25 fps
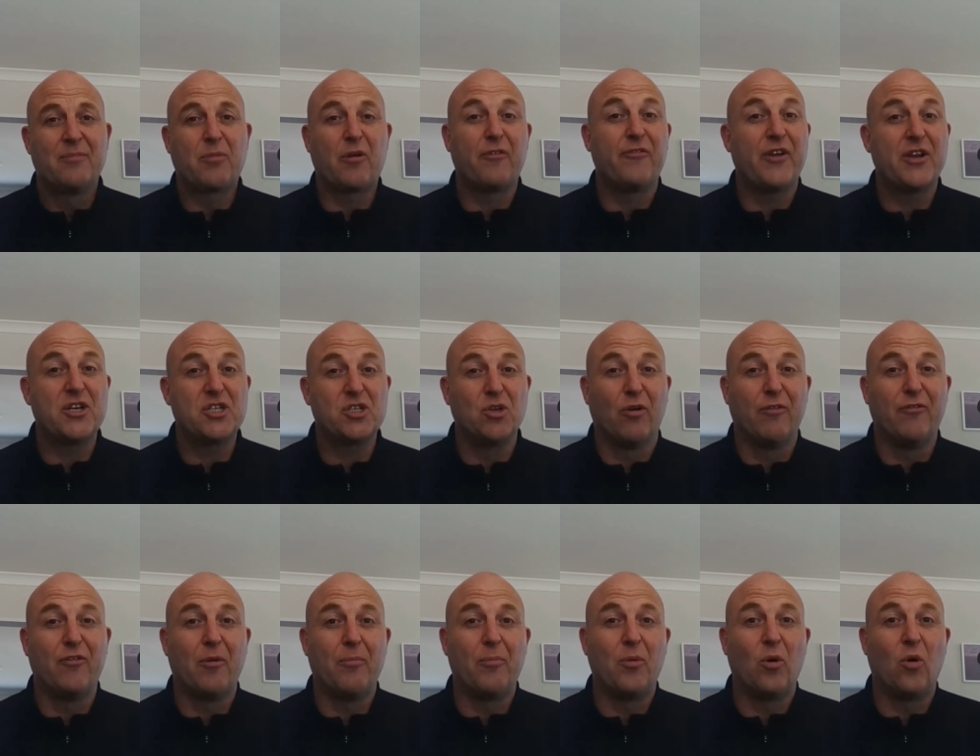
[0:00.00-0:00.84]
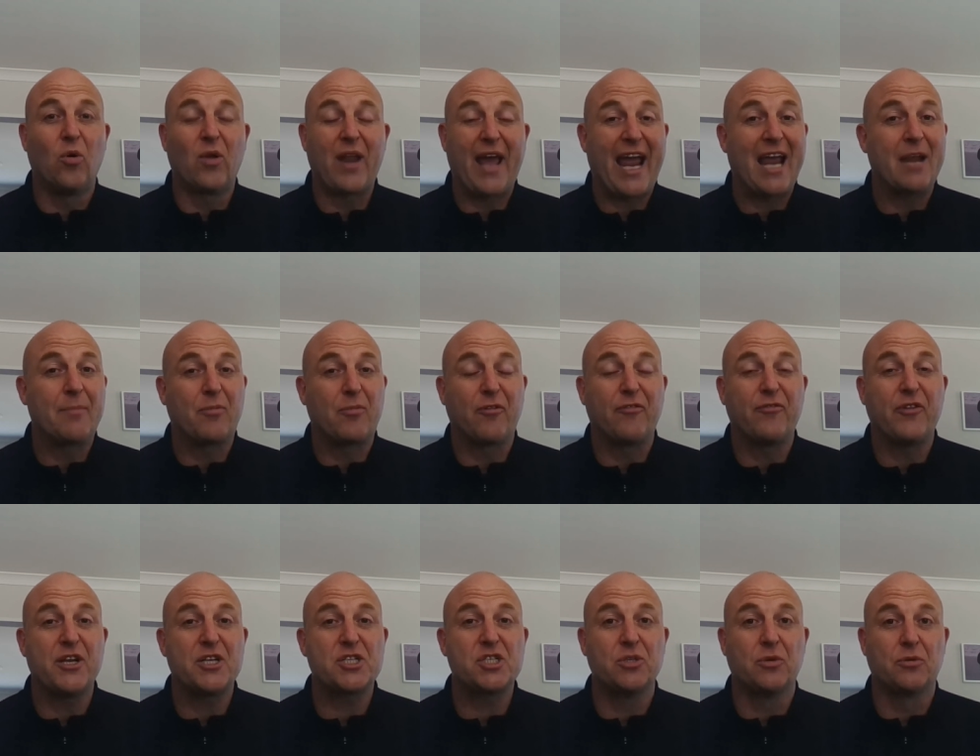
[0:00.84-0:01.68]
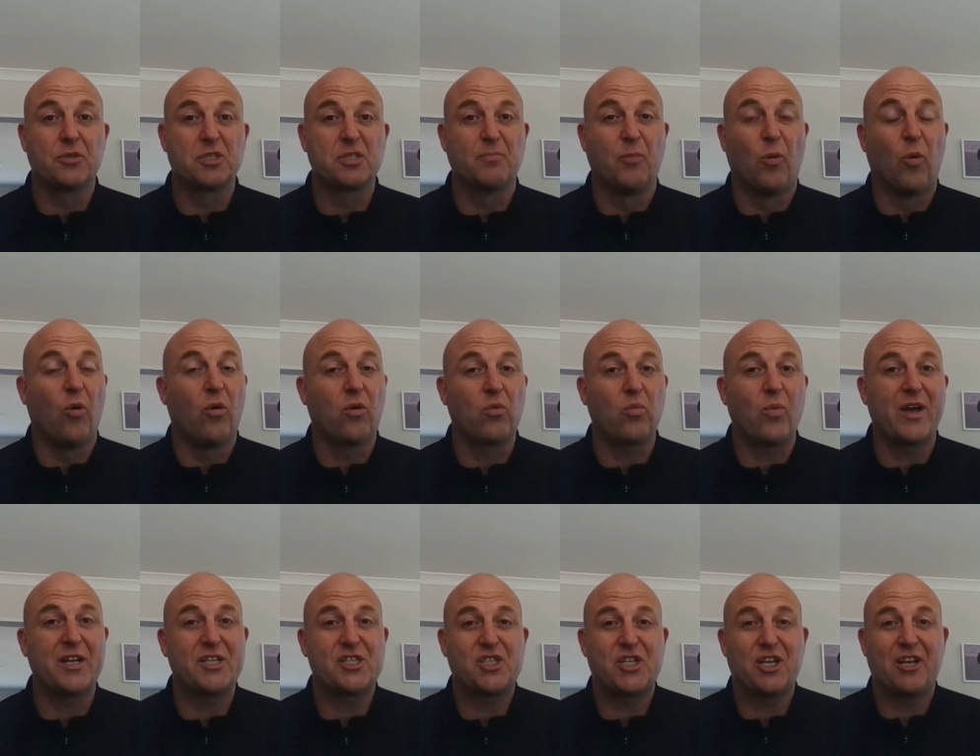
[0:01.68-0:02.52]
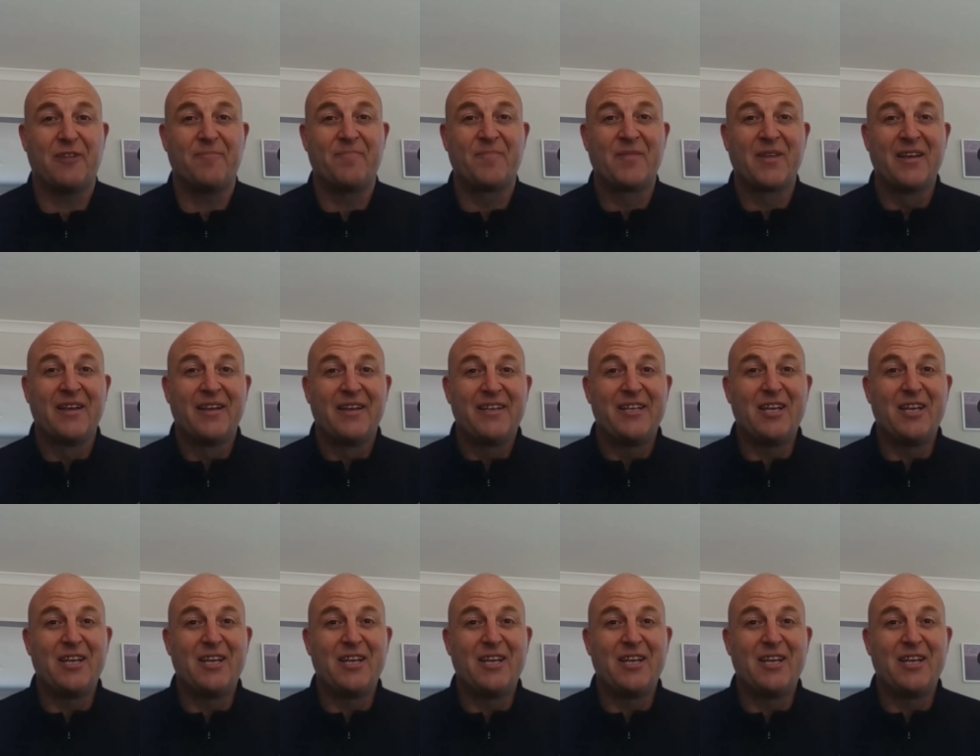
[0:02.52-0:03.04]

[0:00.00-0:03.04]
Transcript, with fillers: professional football and professional sport. Once you're